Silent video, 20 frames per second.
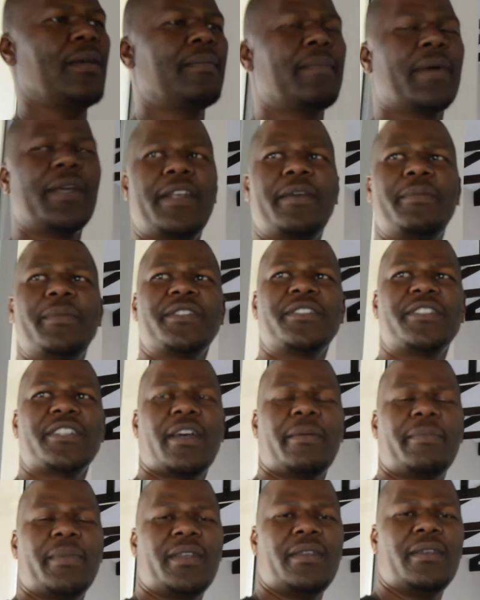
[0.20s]
My name is
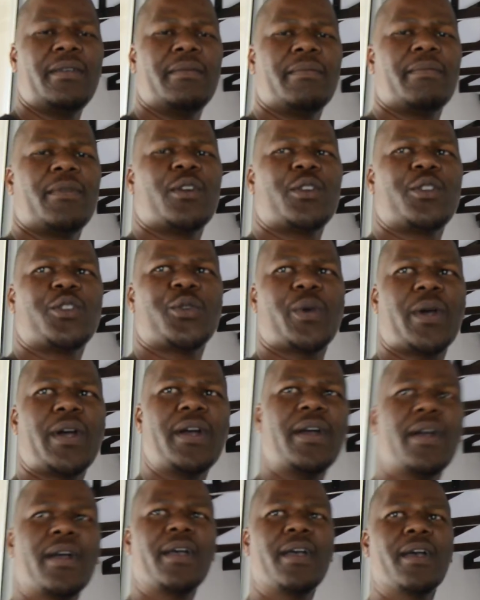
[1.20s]
Tammy Lochua,
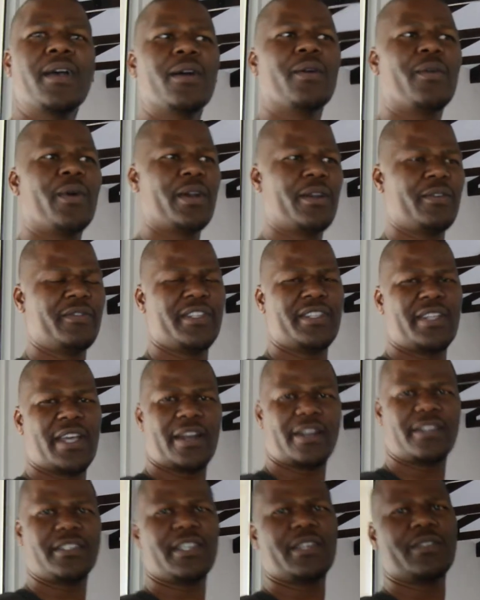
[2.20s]
one of the
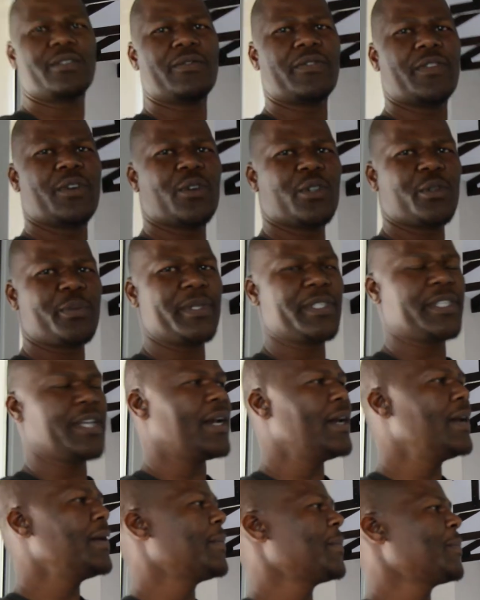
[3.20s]
directors of the hospital.
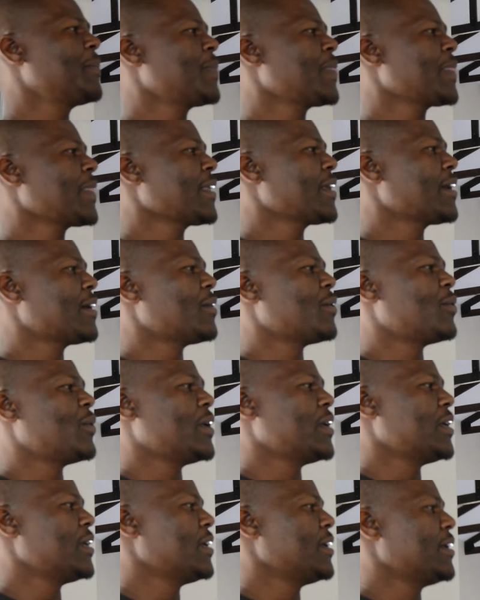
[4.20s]

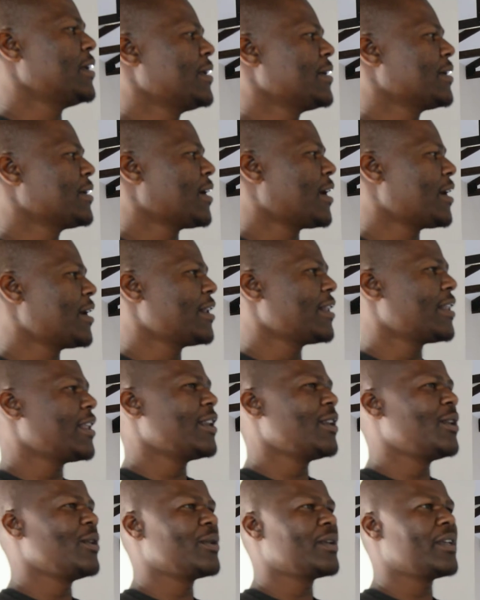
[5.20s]
We are currently
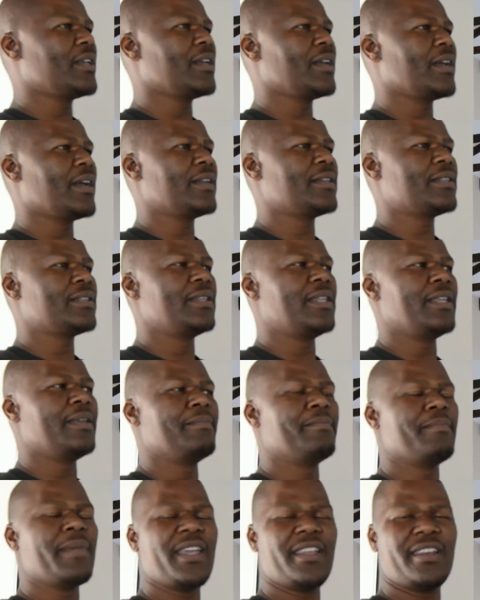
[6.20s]
looking at the
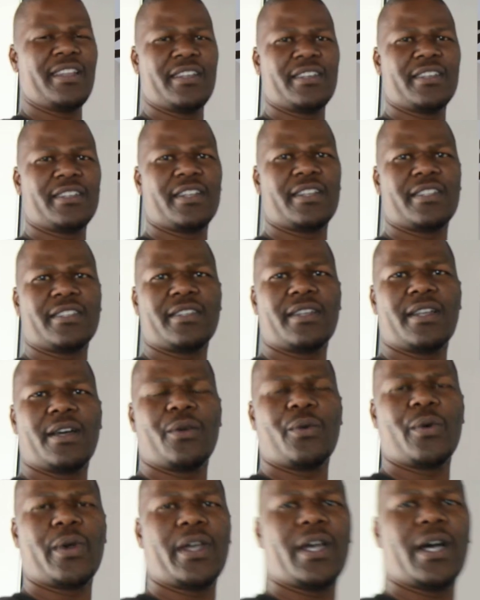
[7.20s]
main entrance now
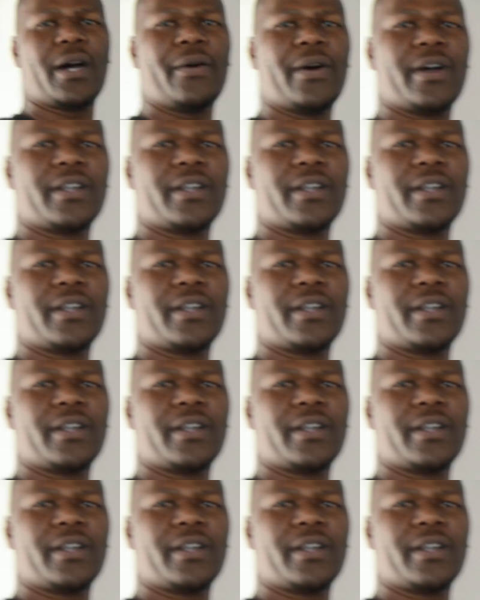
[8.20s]
where our